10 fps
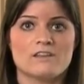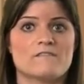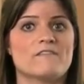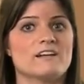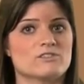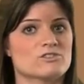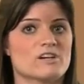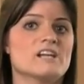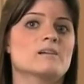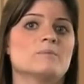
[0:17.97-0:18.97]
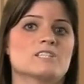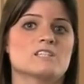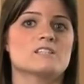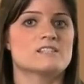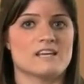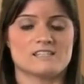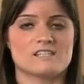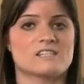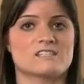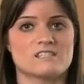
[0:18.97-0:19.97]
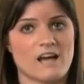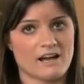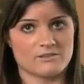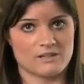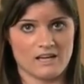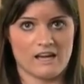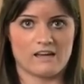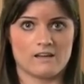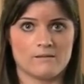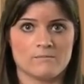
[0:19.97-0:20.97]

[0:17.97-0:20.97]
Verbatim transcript: the Federal Trade Commission says this is not okay.